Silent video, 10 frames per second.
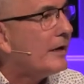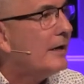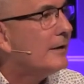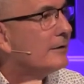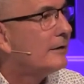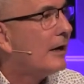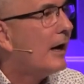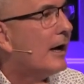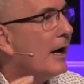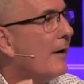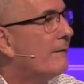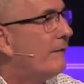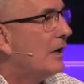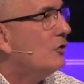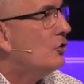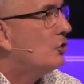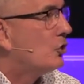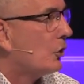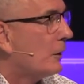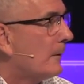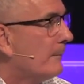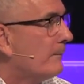is the avenger.